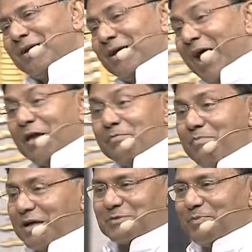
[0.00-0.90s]
I
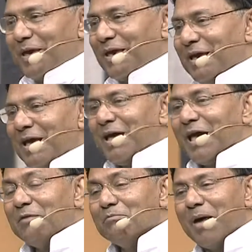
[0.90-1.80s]
must be
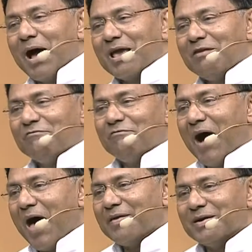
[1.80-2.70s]
in my
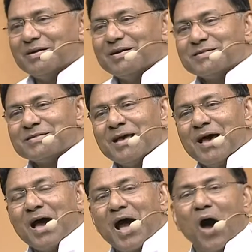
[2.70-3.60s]
Father's
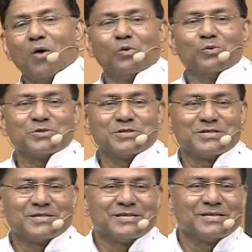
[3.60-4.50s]

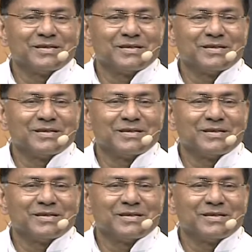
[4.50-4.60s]
house.